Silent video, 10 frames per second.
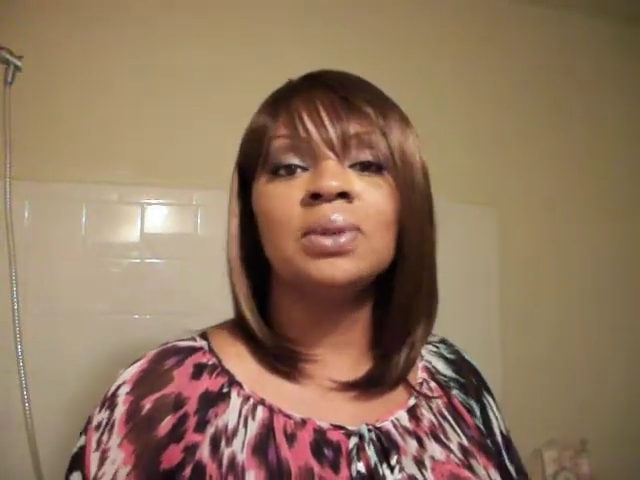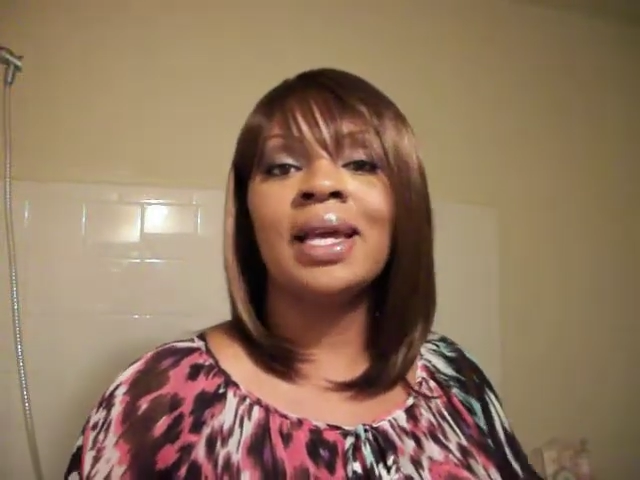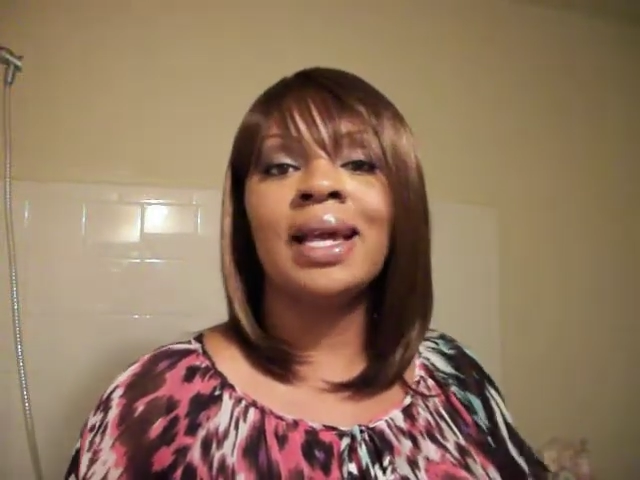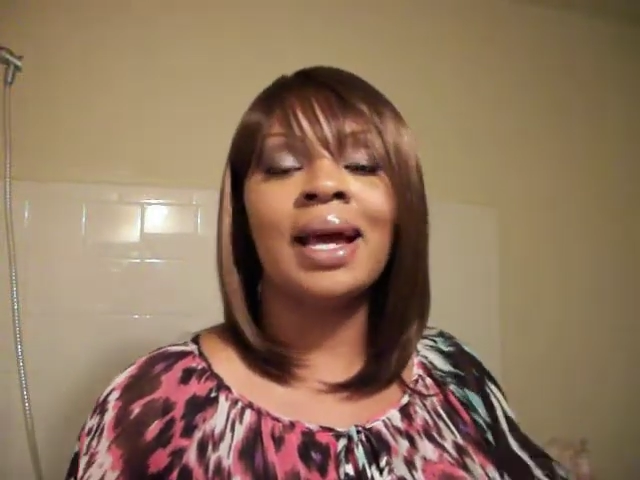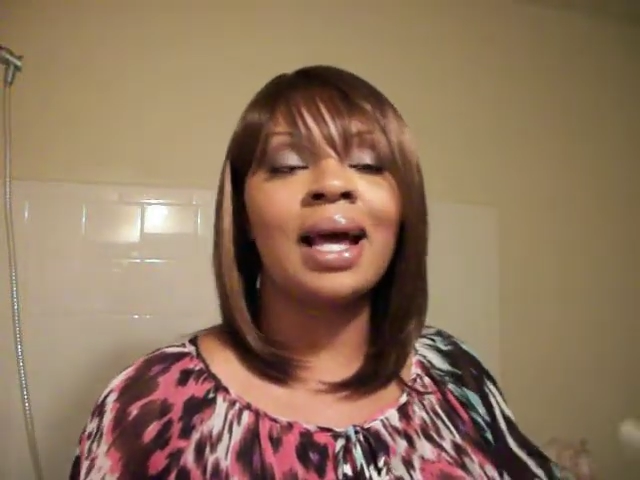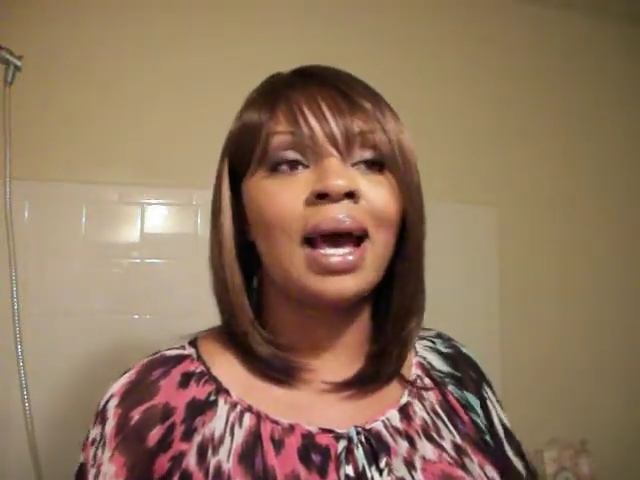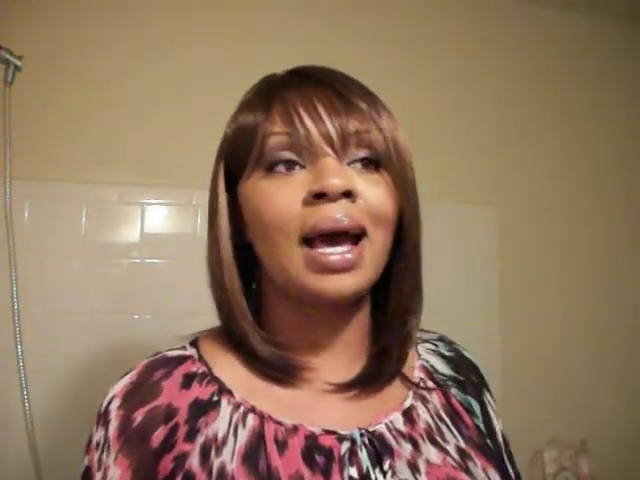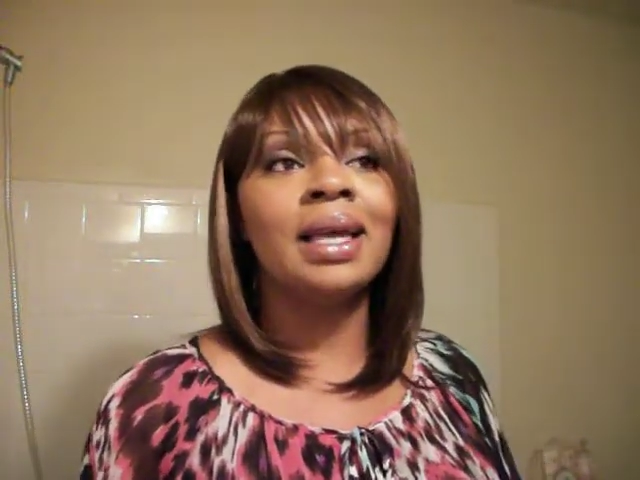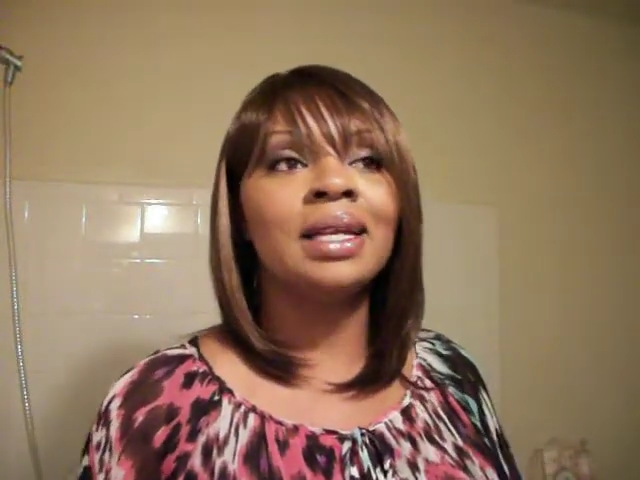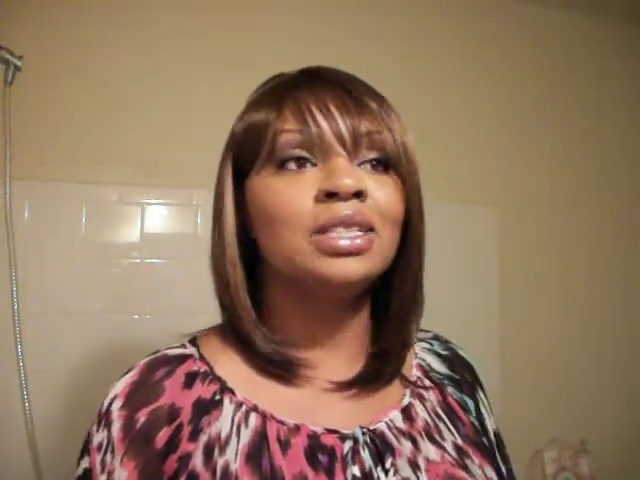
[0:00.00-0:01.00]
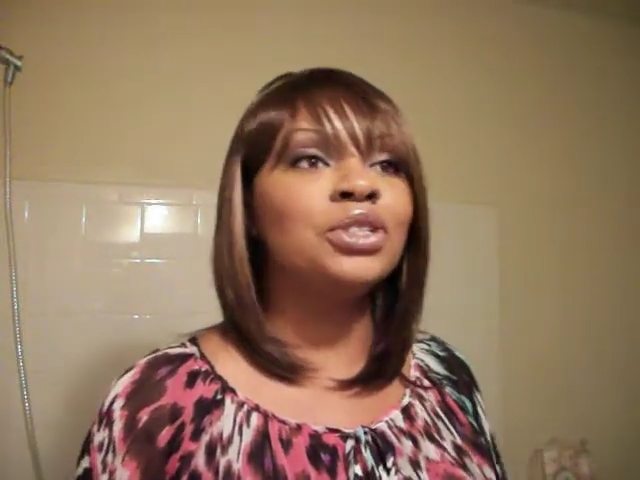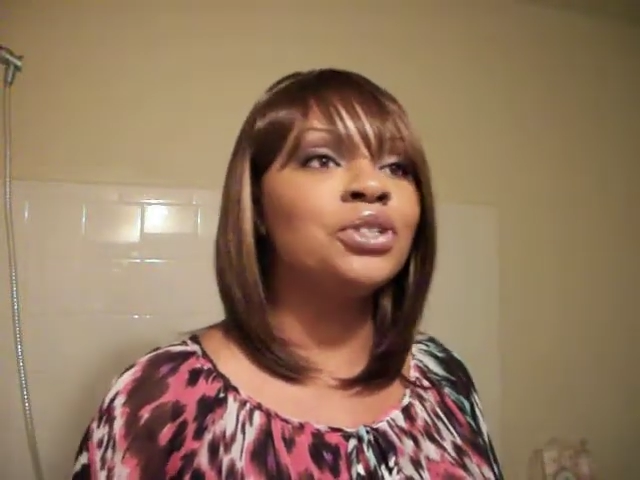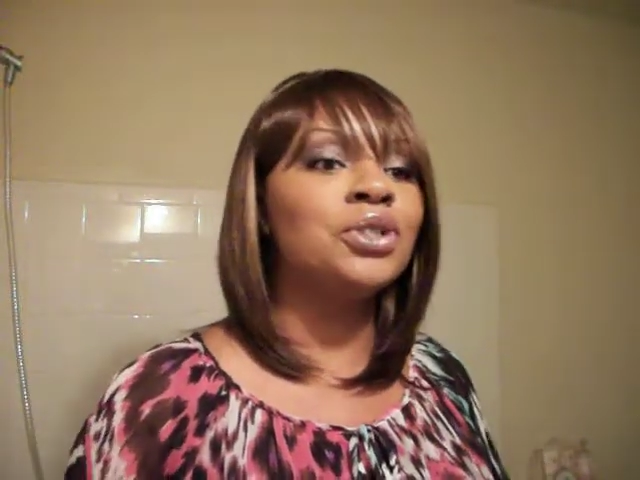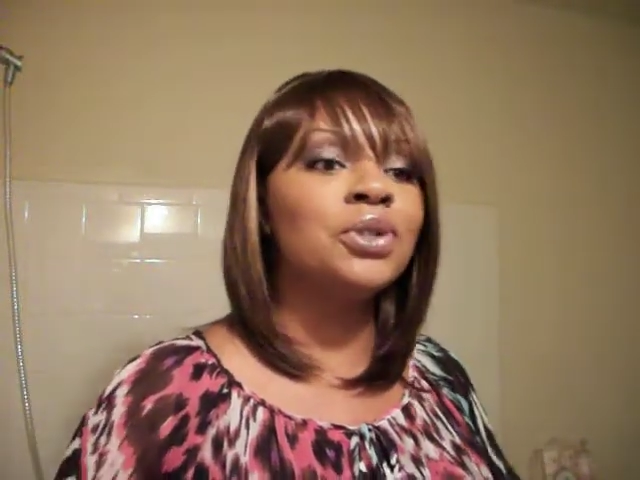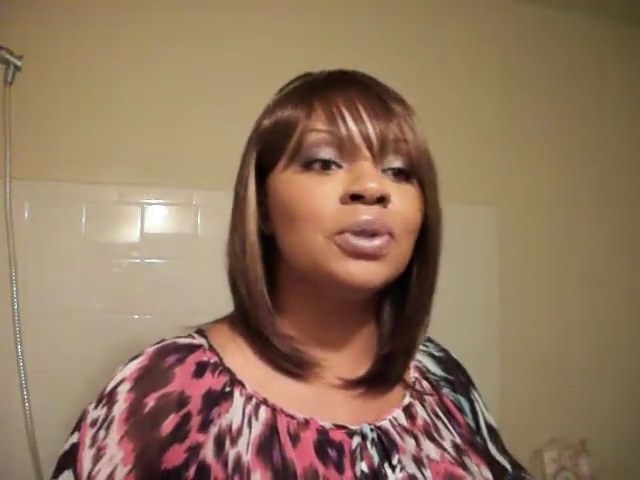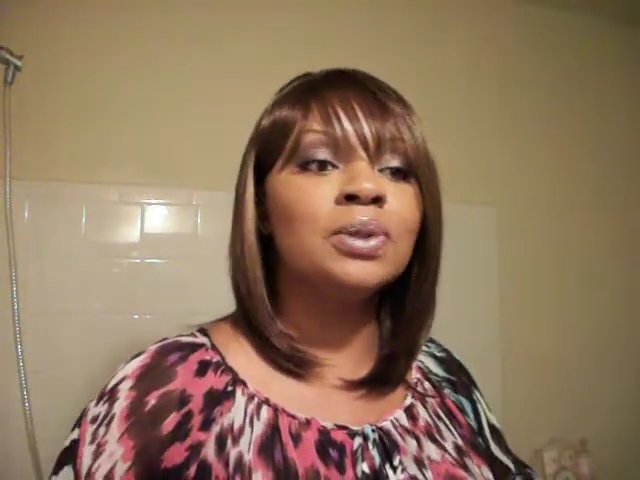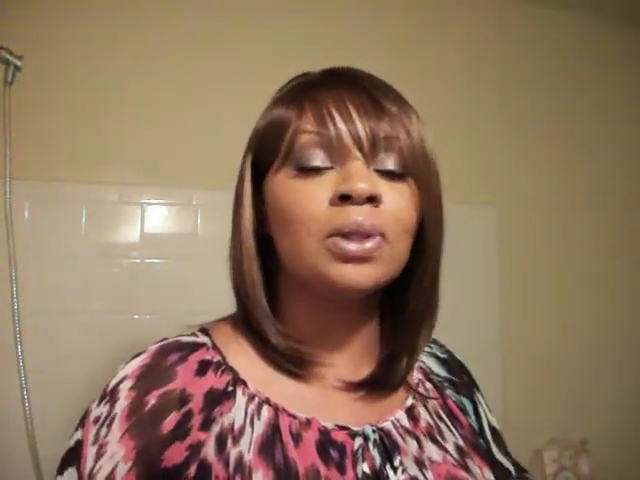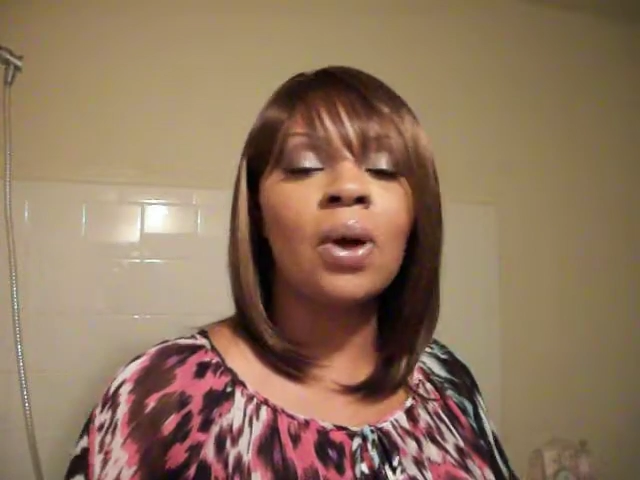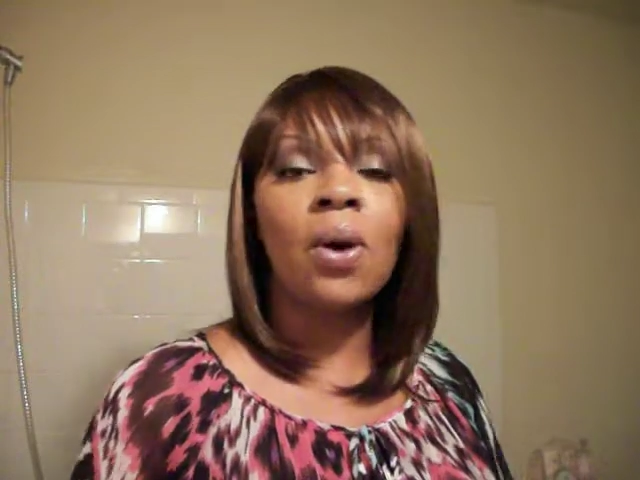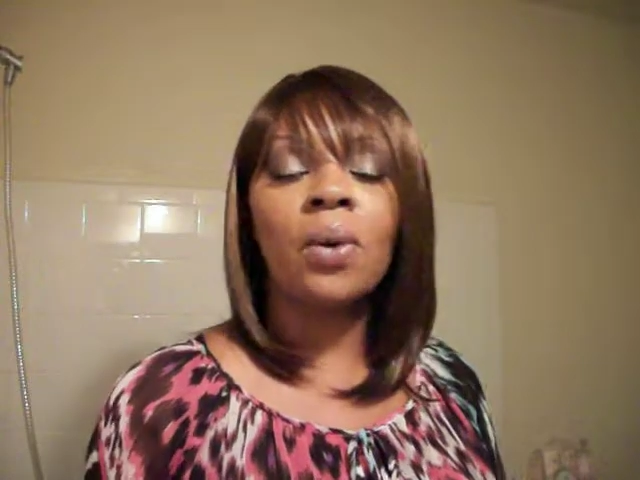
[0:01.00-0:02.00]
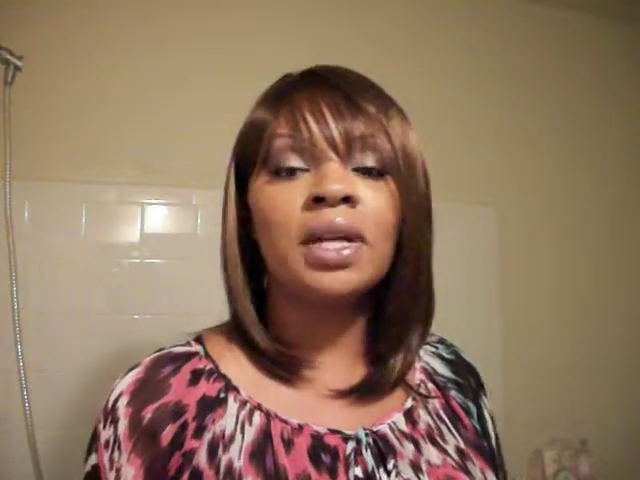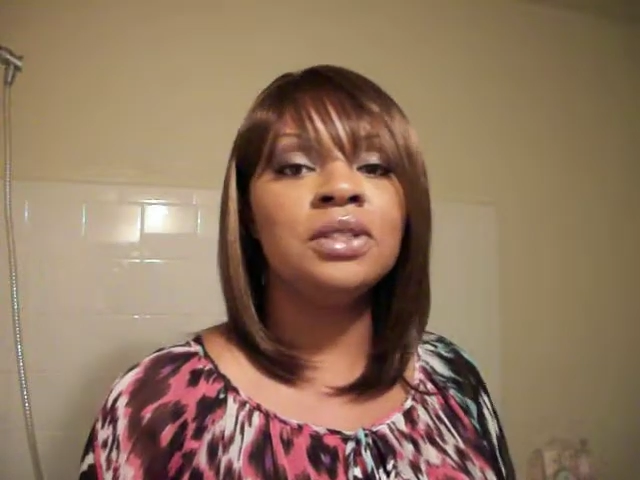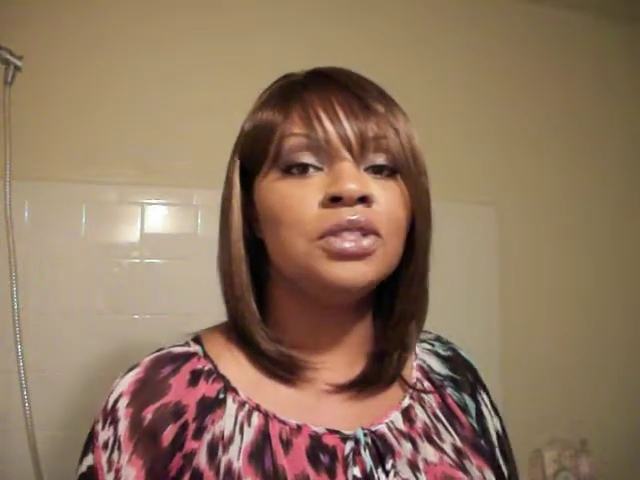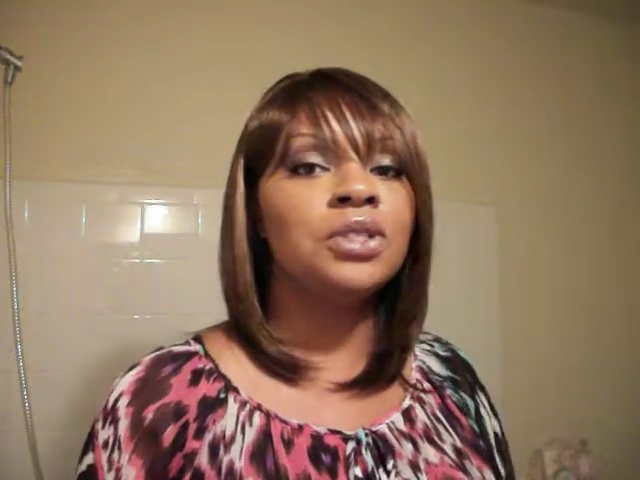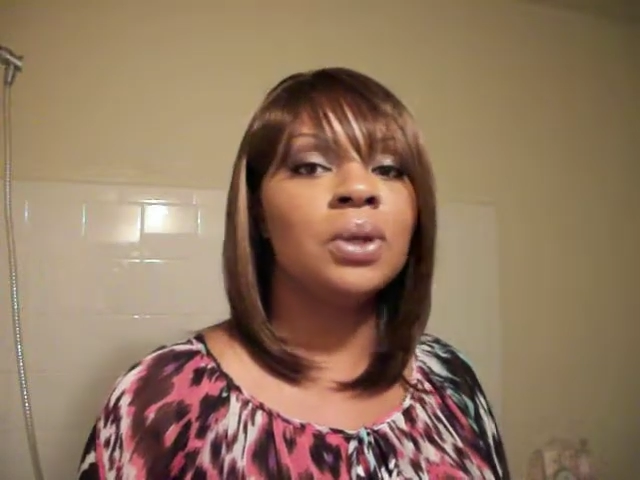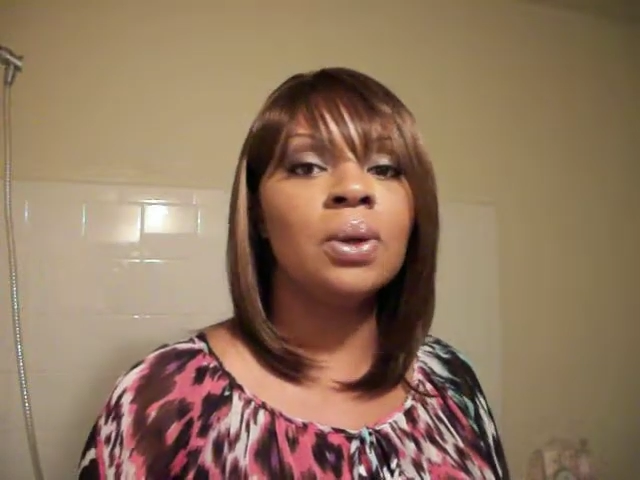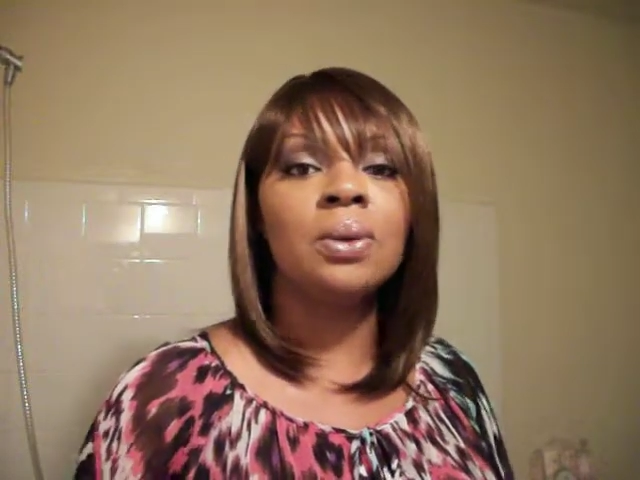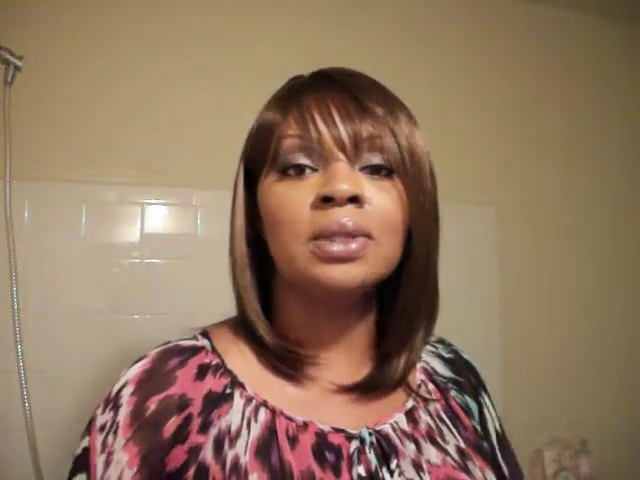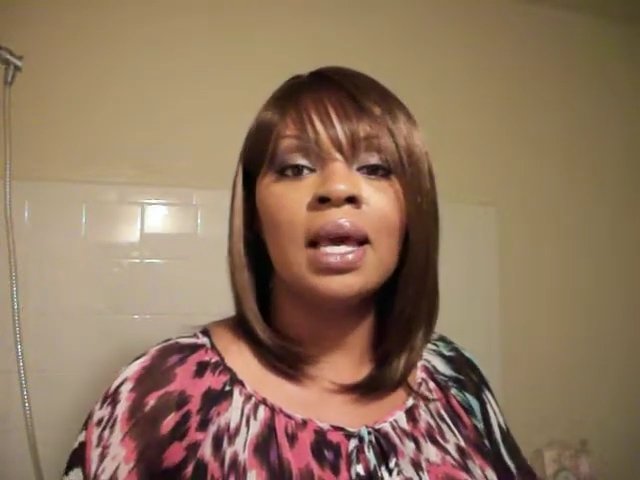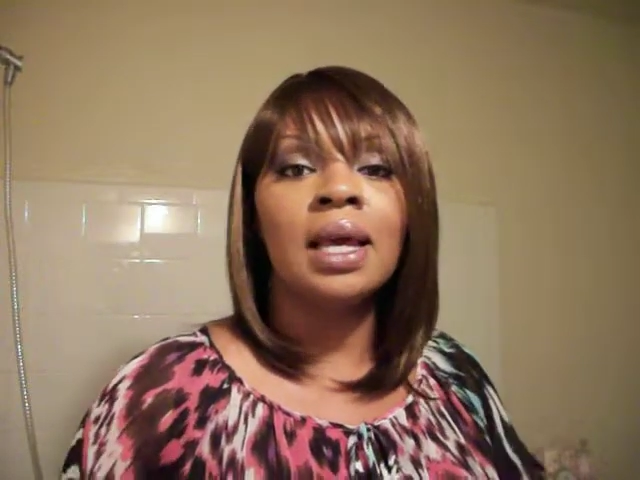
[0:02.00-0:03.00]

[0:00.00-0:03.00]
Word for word: They got high-end shoes, low-end shoes,